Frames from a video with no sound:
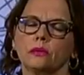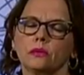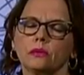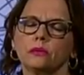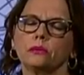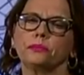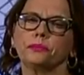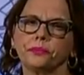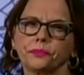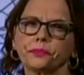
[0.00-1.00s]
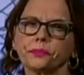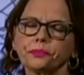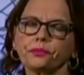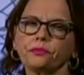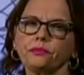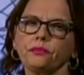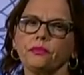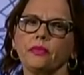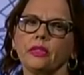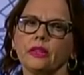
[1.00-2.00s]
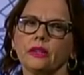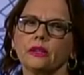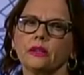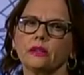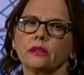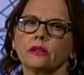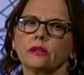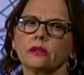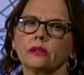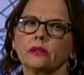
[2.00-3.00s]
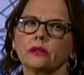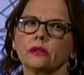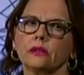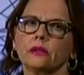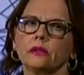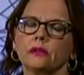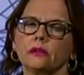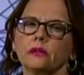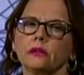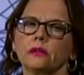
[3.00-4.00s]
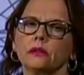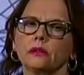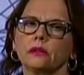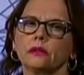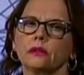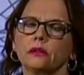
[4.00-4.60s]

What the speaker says: The person shown says nothing.